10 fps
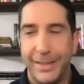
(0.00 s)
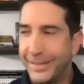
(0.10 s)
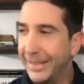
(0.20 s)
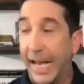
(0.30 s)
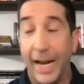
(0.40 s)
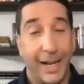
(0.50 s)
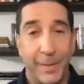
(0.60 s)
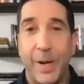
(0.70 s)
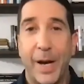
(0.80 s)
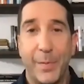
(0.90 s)
Yeah,
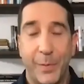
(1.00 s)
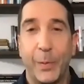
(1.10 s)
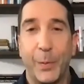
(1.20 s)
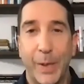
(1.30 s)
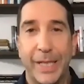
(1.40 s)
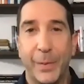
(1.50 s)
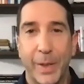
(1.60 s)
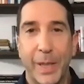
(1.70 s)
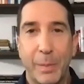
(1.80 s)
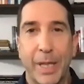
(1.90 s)
I'm, i feel really,
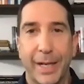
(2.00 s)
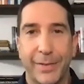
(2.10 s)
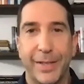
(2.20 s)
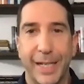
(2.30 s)
really blessed.